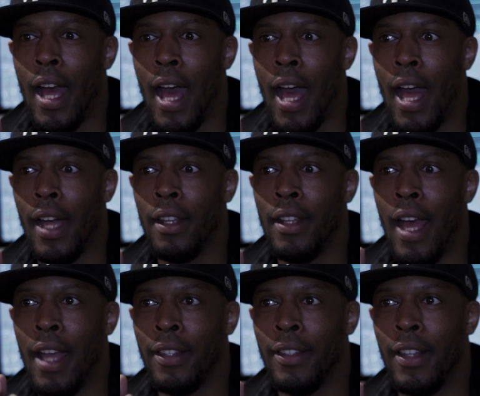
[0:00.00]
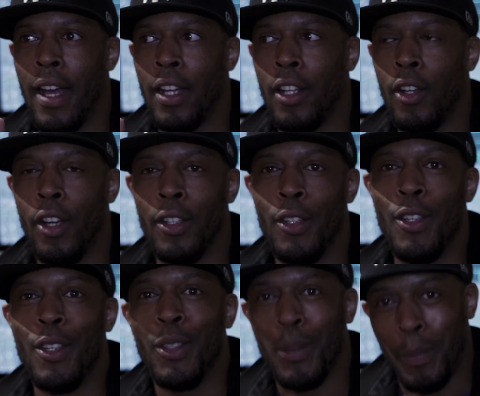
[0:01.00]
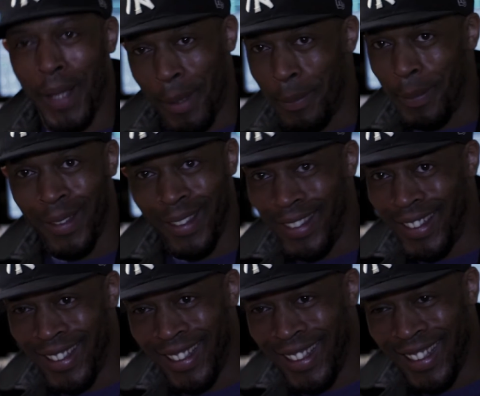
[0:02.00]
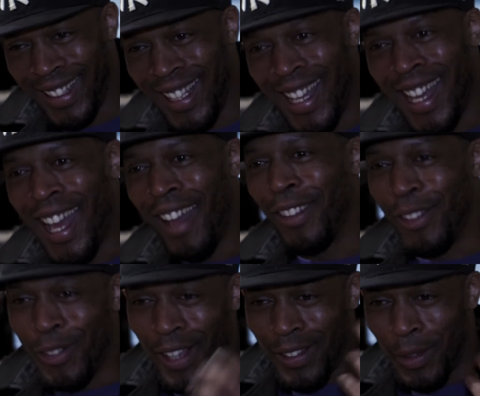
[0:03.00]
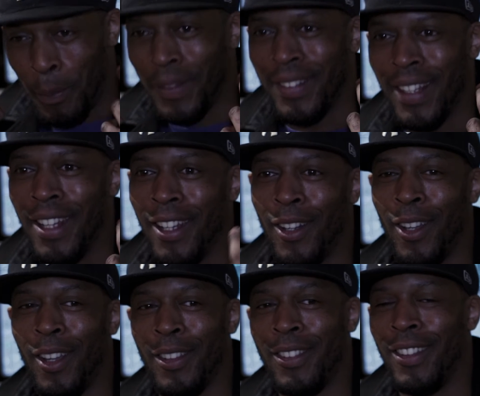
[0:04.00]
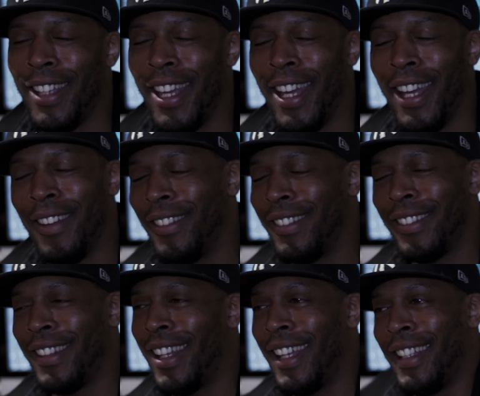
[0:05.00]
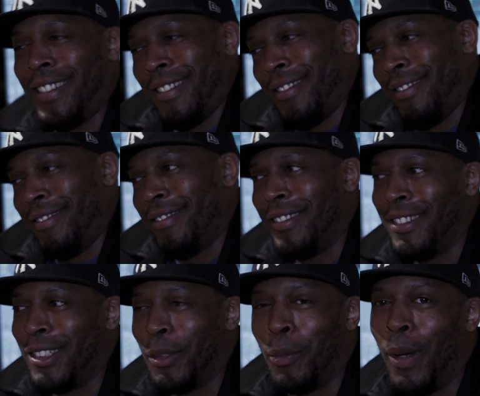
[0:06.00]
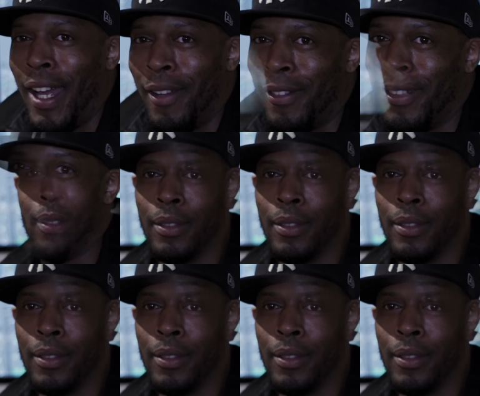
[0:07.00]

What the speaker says: And I sang and I got in the newspaper. I was dressed up as Santa Claus, so yeah, it was like, whatever.